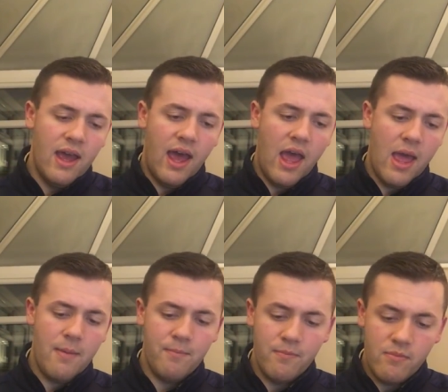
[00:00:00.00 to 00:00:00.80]

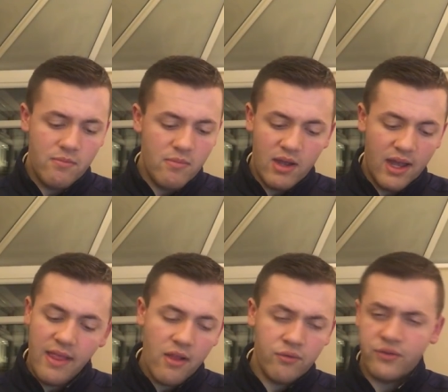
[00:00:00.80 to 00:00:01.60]

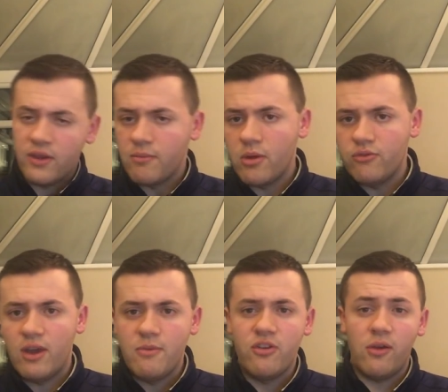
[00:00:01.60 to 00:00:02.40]
And then obviously you've got
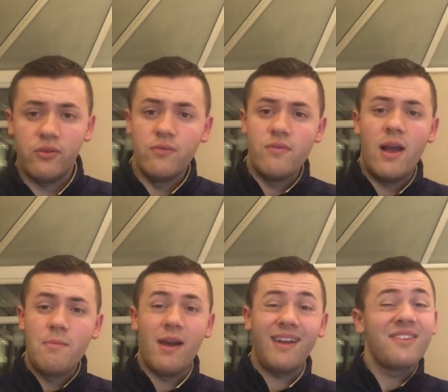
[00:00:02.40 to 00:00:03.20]
Jamie Shackleton
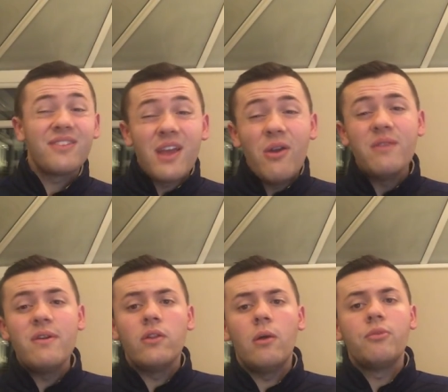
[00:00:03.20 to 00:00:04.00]
right back. It's the only
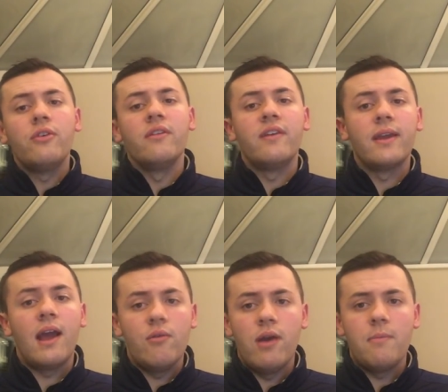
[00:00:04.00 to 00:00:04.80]
real option, I think,
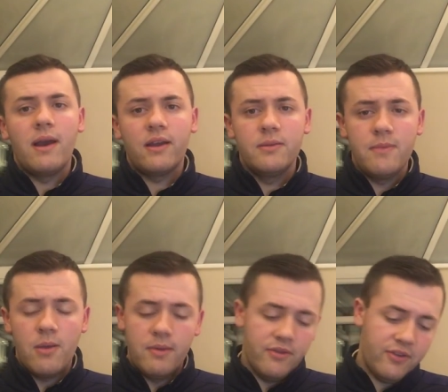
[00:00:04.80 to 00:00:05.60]
at right back at the
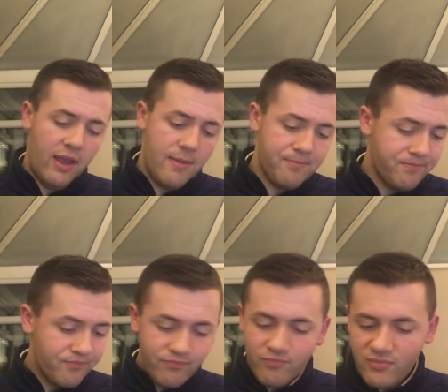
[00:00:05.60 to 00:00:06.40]
moment.
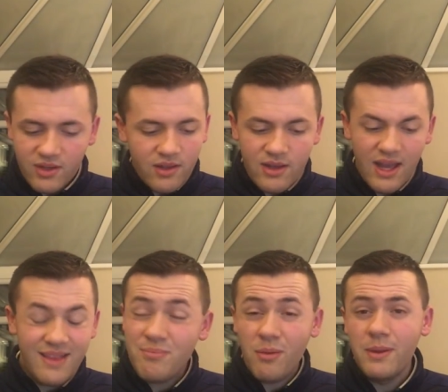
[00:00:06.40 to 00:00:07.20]

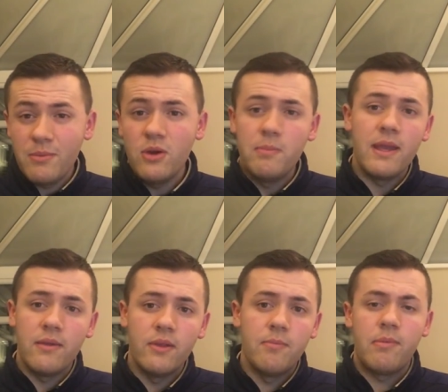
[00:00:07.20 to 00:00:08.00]
And probably will
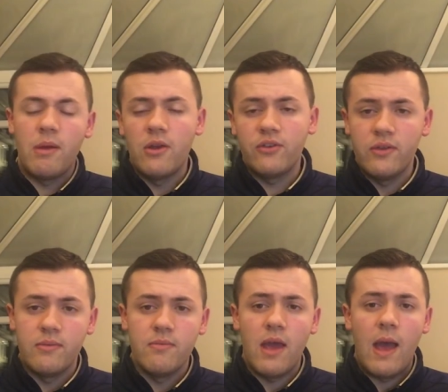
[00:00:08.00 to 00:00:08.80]
be the
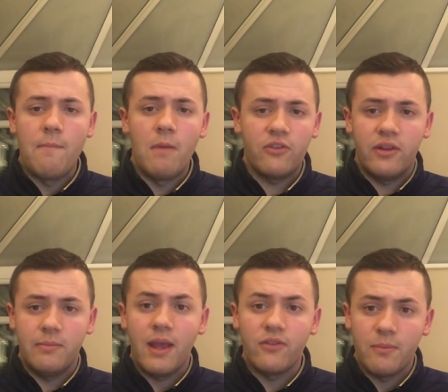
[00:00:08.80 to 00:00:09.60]
person Marcelo
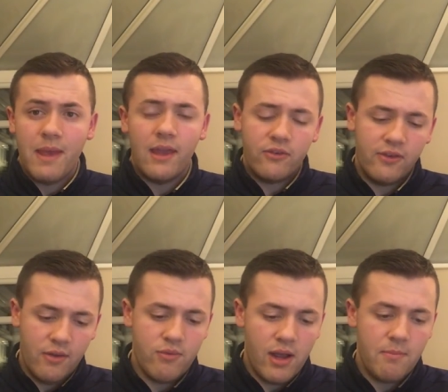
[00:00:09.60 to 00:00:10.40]
Bielsa picks
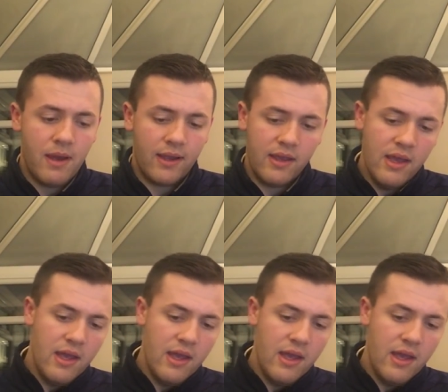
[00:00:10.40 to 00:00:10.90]
at right back.